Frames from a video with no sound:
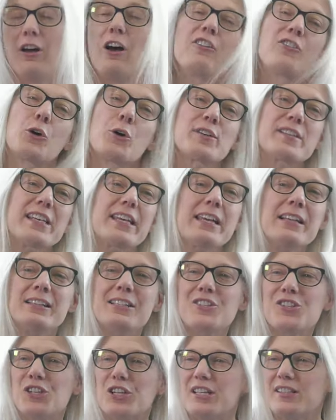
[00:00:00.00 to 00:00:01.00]
Of course,
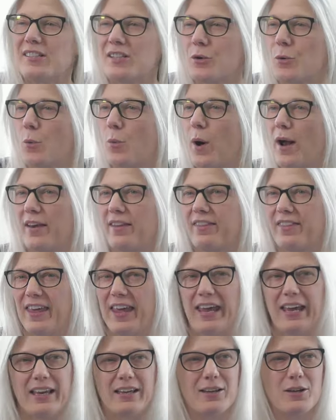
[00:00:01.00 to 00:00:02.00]
English isn't one
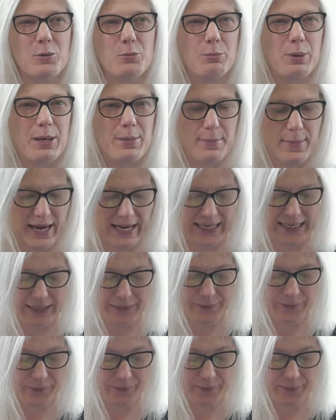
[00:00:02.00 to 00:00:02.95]
thing, but many.